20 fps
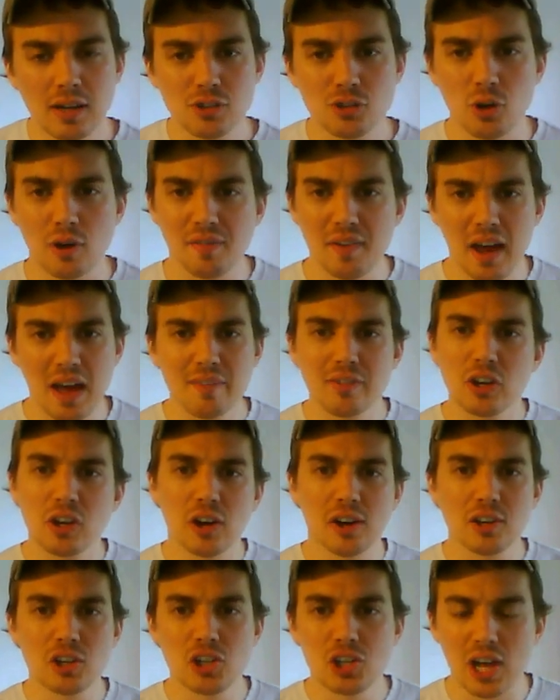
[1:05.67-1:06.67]
So if I have a
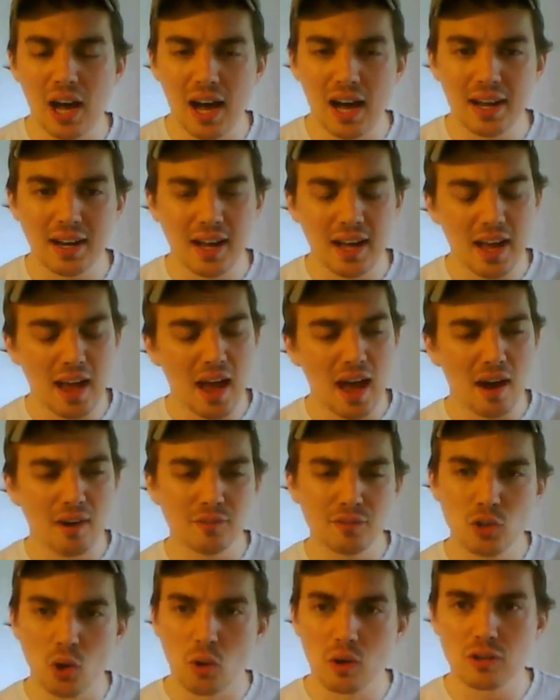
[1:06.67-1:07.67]
gunshot and I have
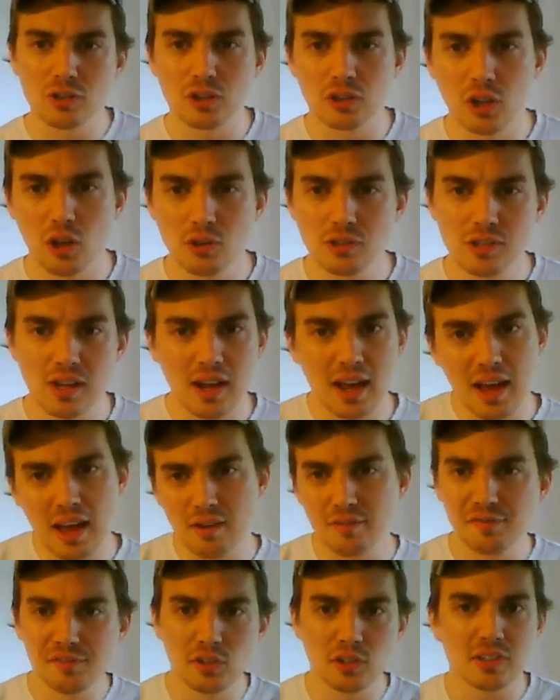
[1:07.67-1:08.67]
doors closing and I
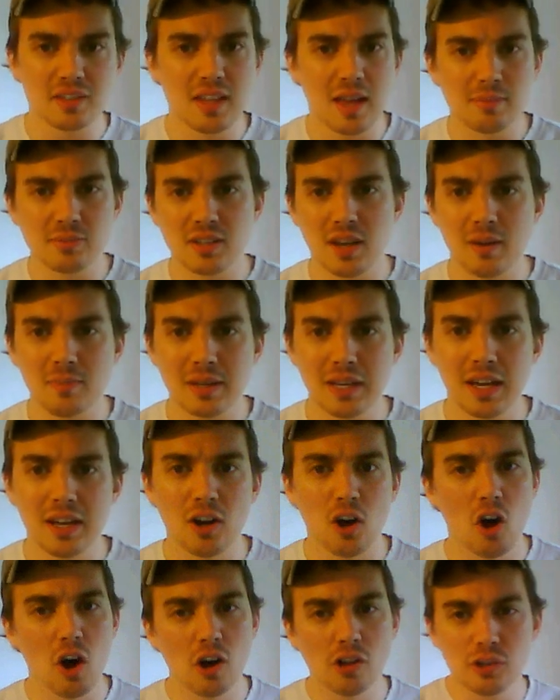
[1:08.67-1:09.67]
have footsteps coming in,
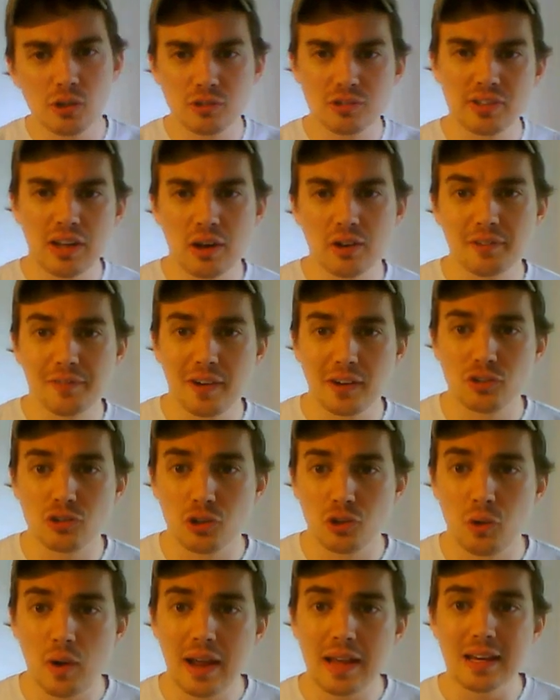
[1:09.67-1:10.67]
all those sound effects are
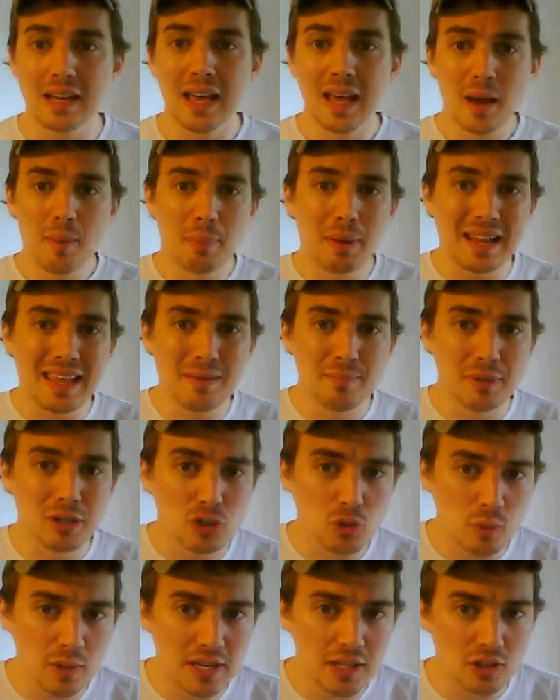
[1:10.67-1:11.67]
great, but in
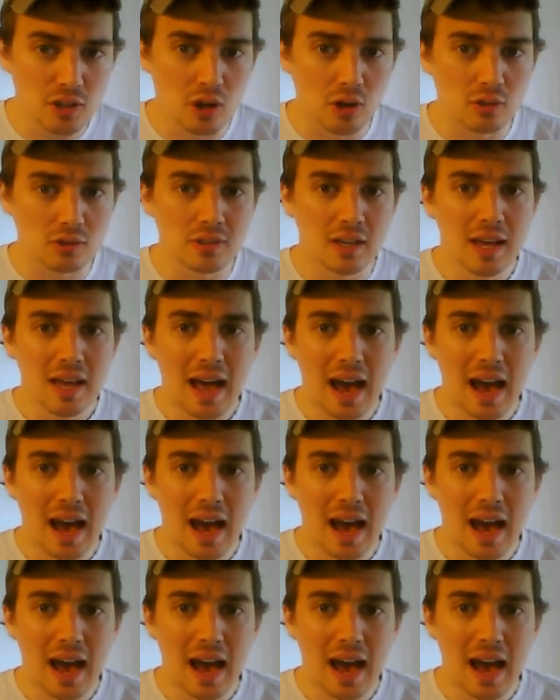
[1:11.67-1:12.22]
between those,